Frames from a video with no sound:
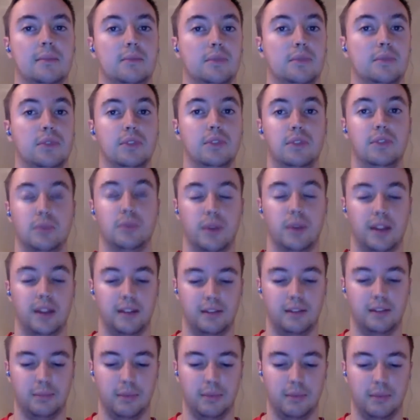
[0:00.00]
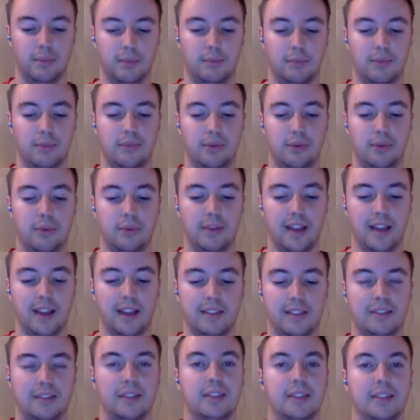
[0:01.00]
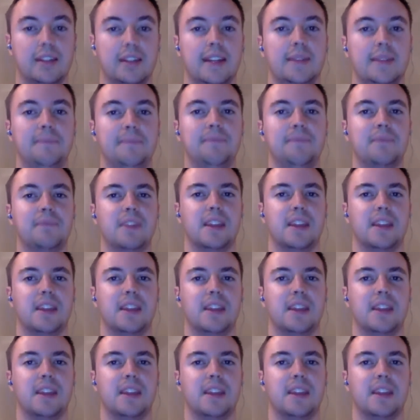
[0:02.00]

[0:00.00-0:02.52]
Duane's been performing excellently.